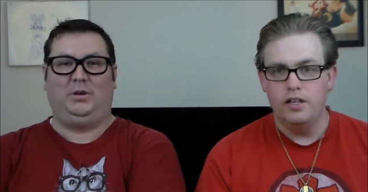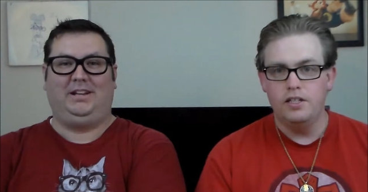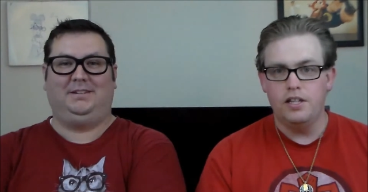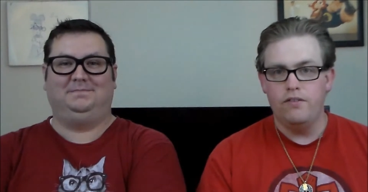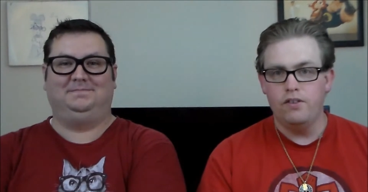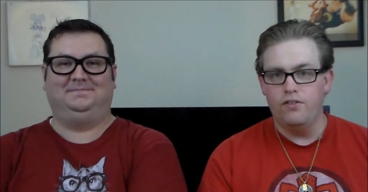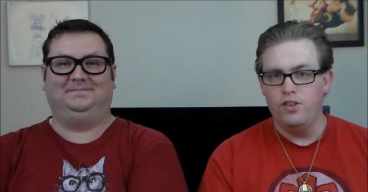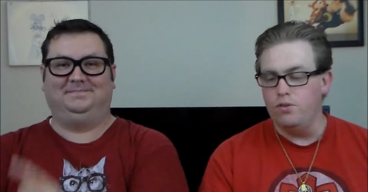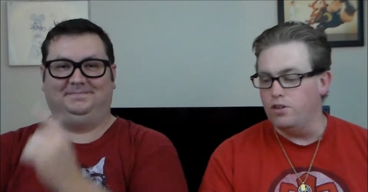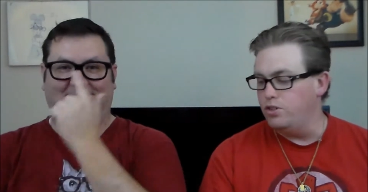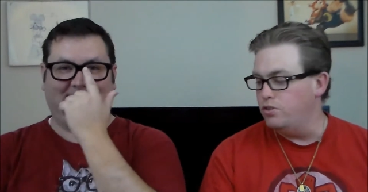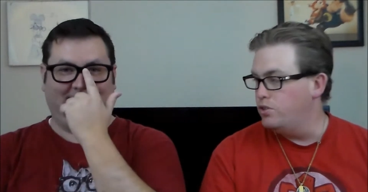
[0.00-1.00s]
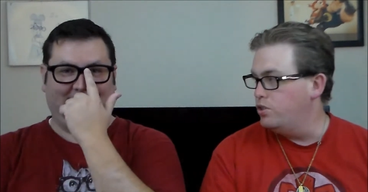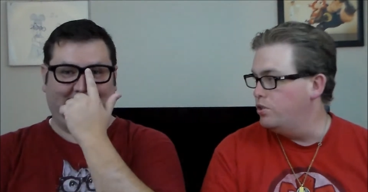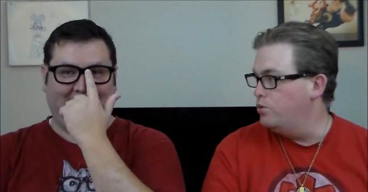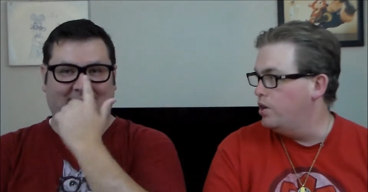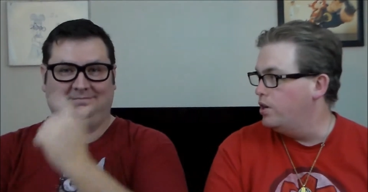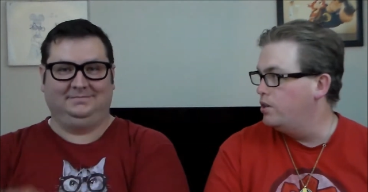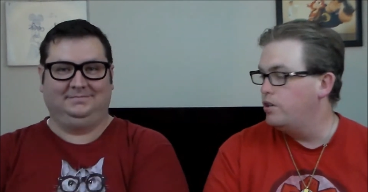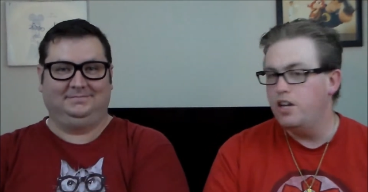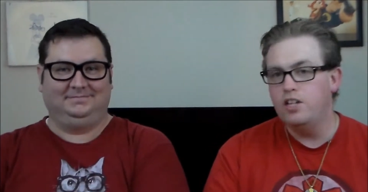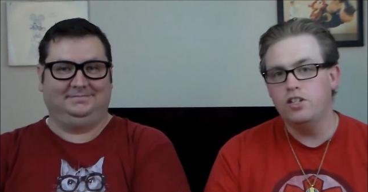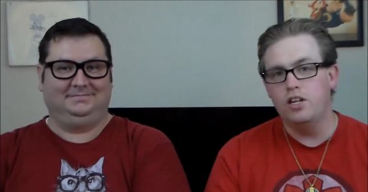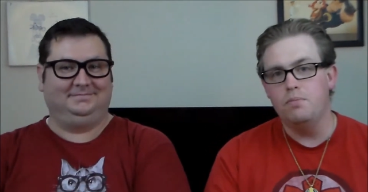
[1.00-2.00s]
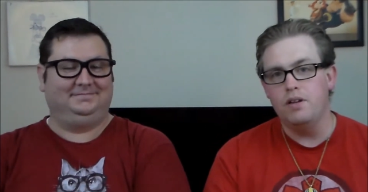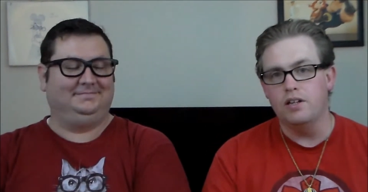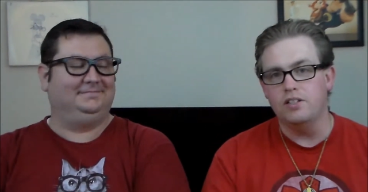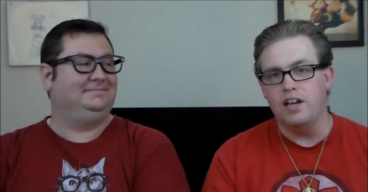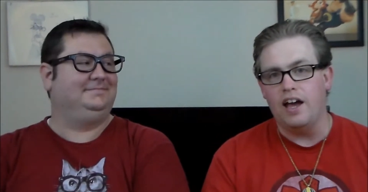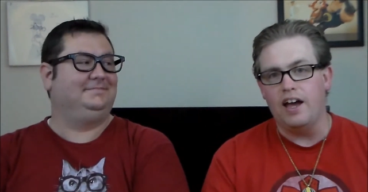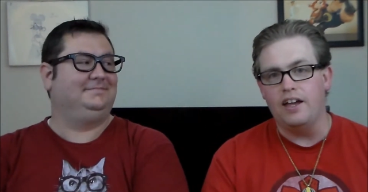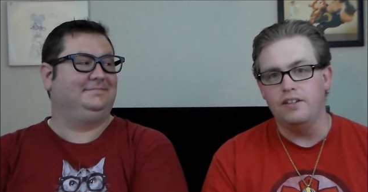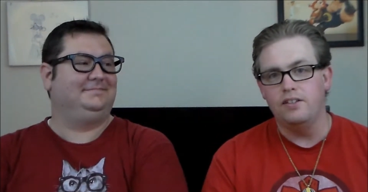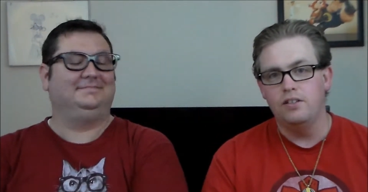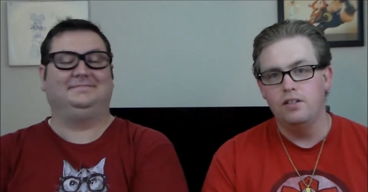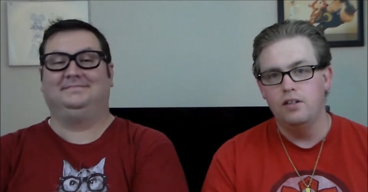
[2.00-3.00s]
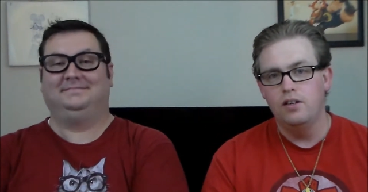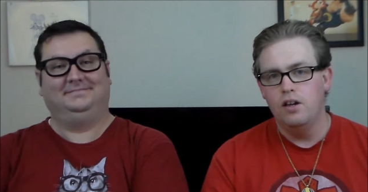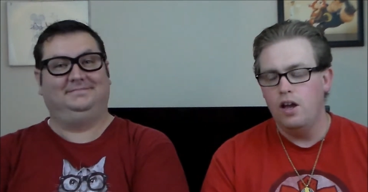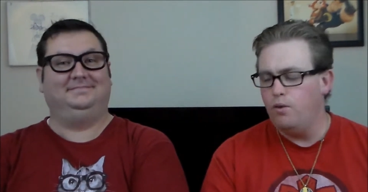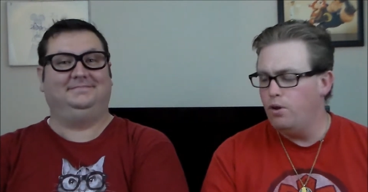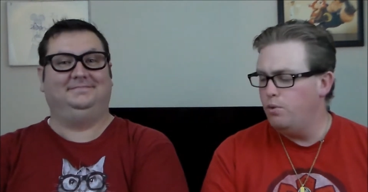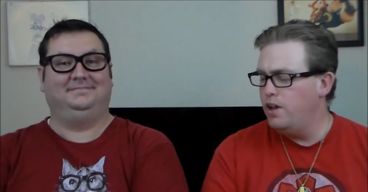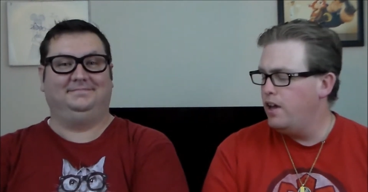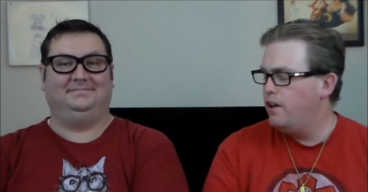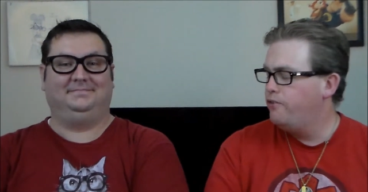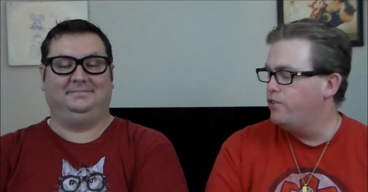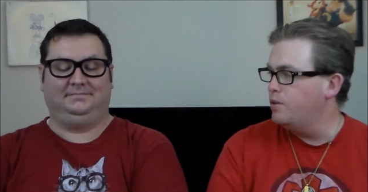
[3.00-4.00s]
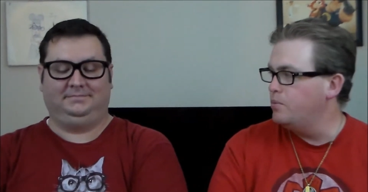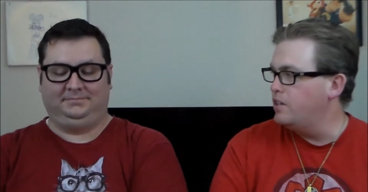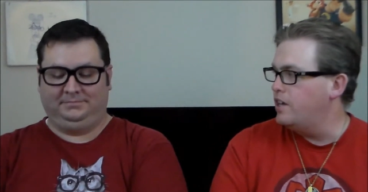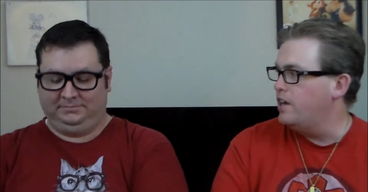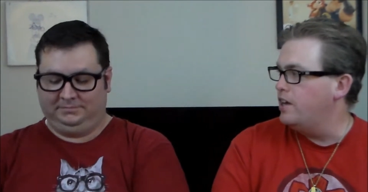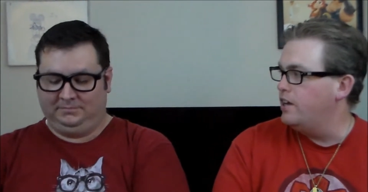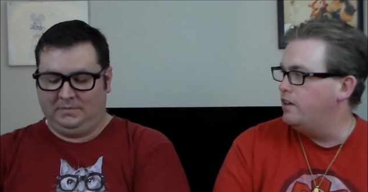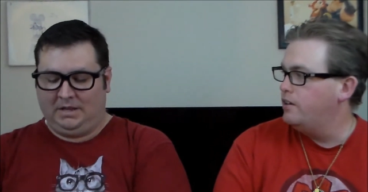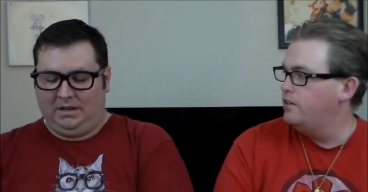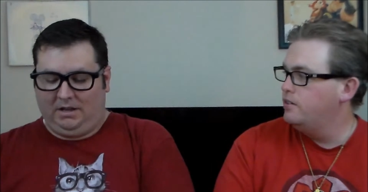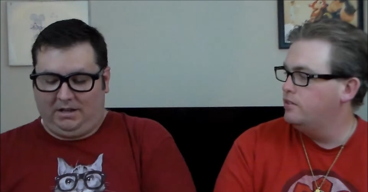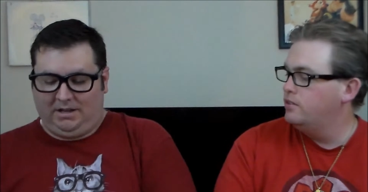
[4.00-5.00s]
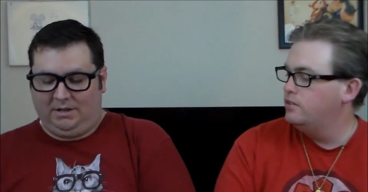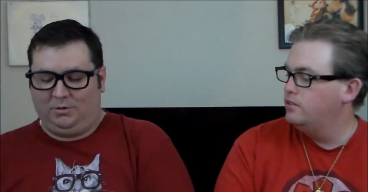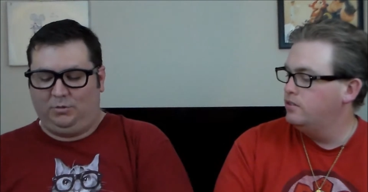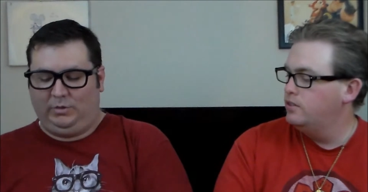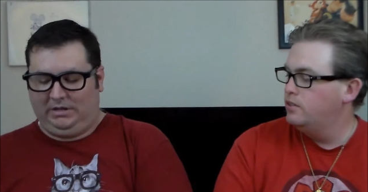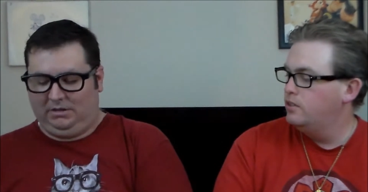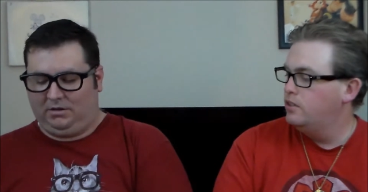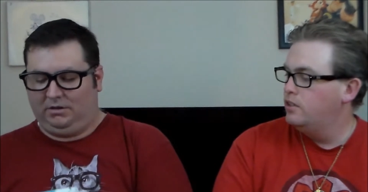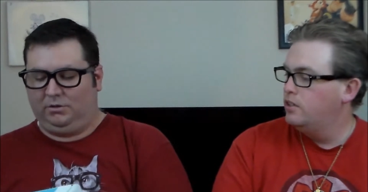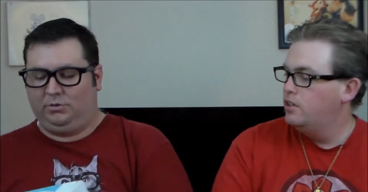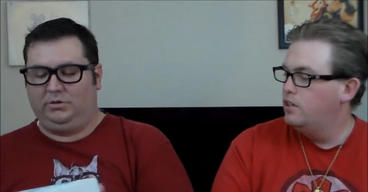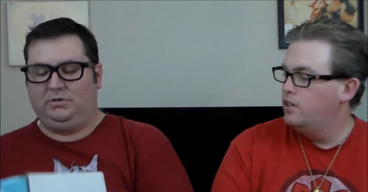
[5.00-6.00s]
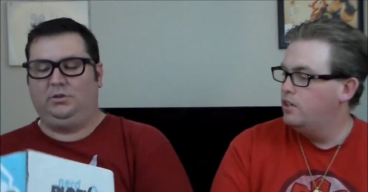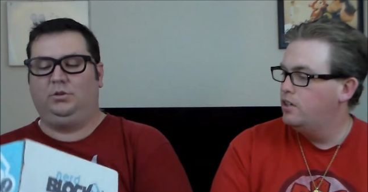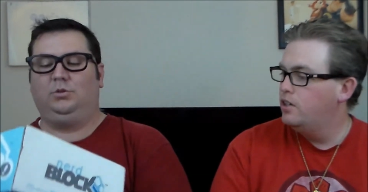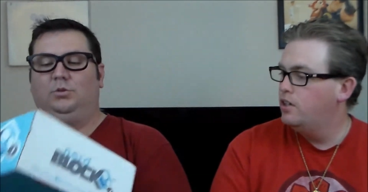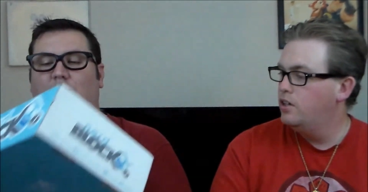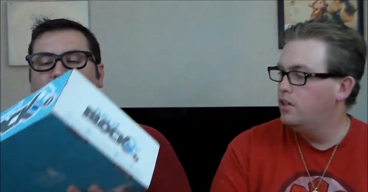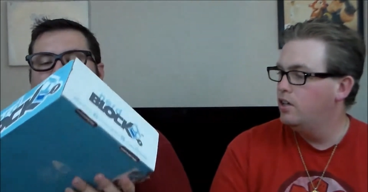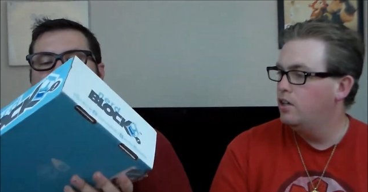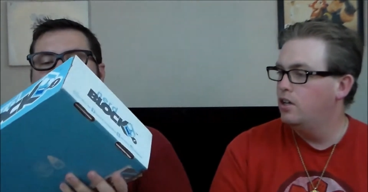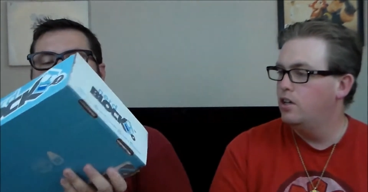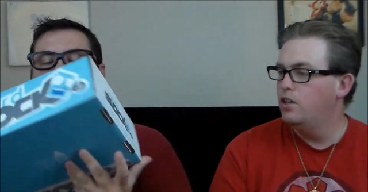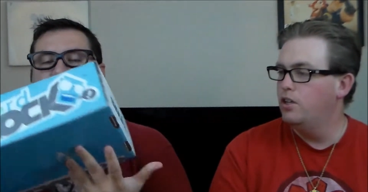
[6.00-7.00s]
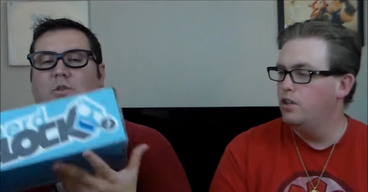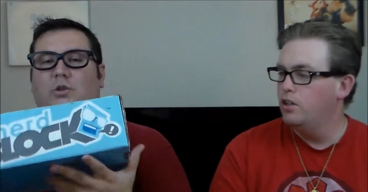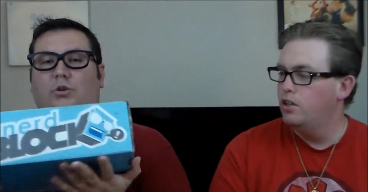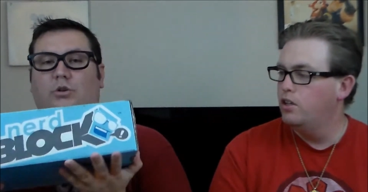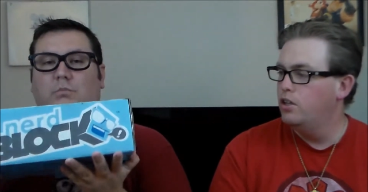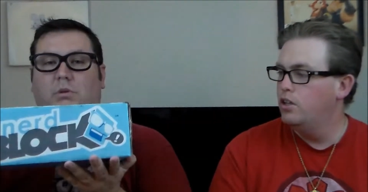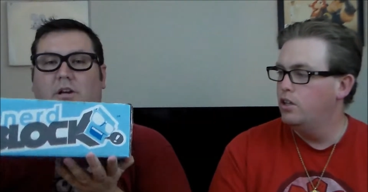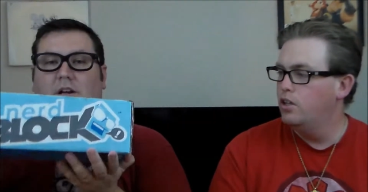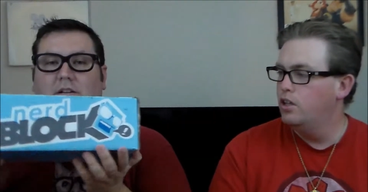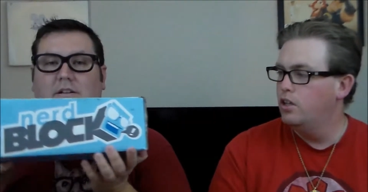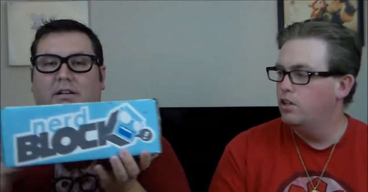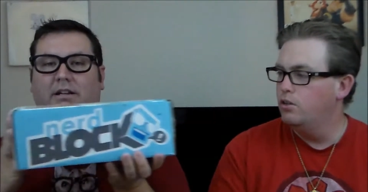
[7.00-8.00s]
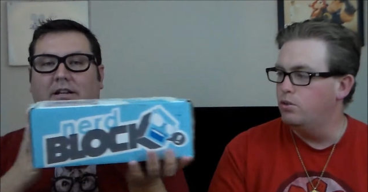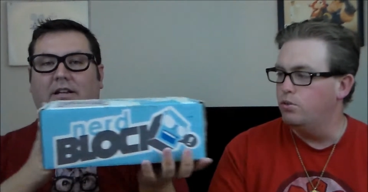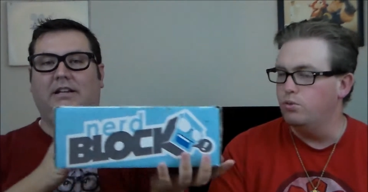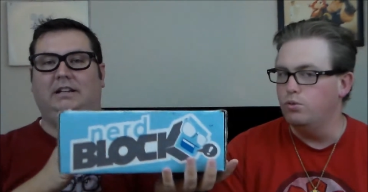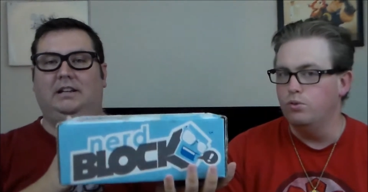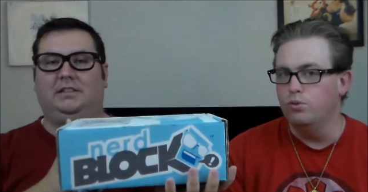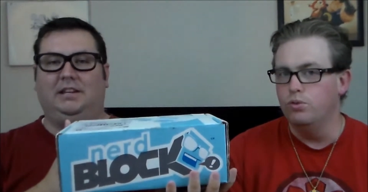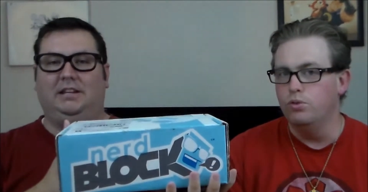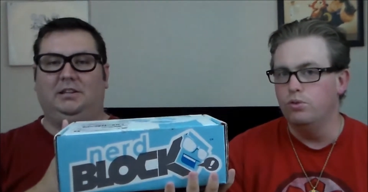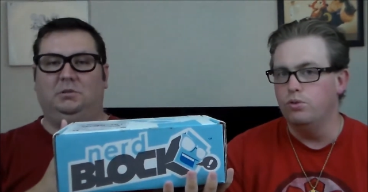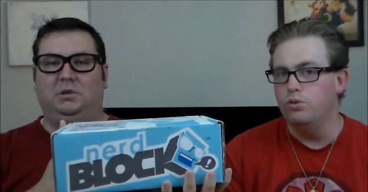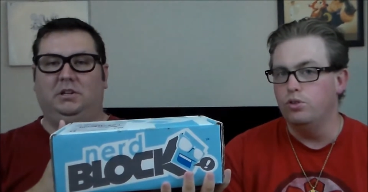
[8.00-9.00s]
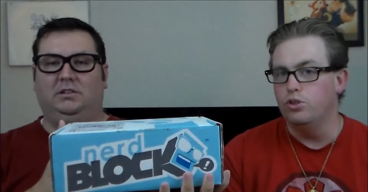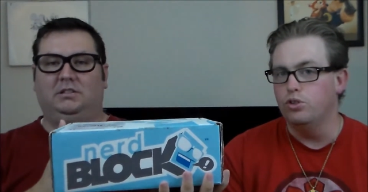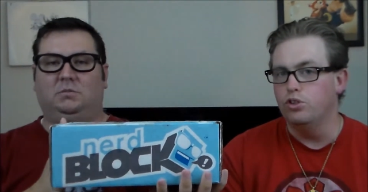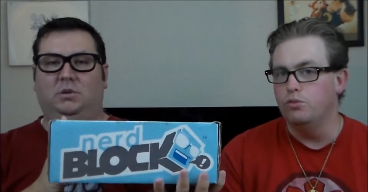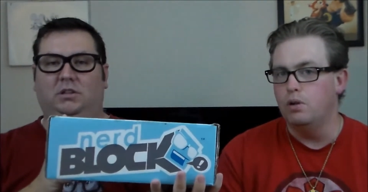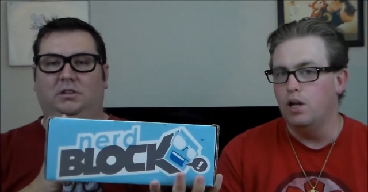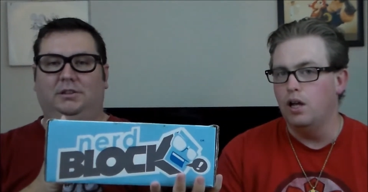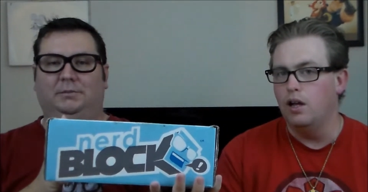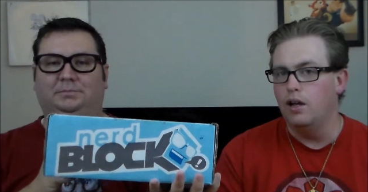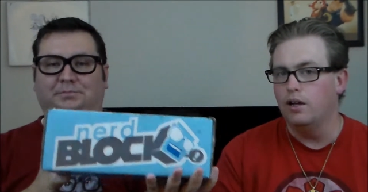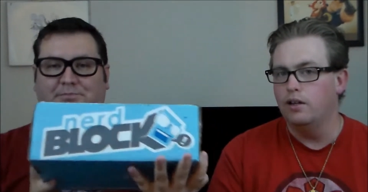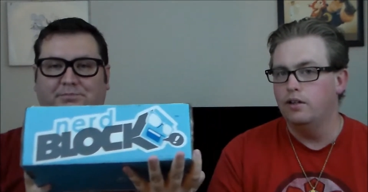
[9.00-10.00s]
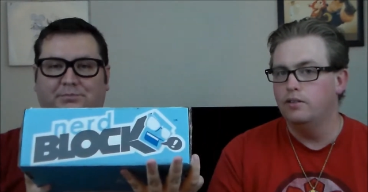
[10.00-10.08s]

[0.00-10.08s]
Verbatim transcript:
Speaker 1: Laney's having a few issues, so uh, it's going to be us guys. Now, what do we have for them today?
Speaker 2: Uh, we are going to go through Nerd Block. I got that in the mail Nerd this month. Block.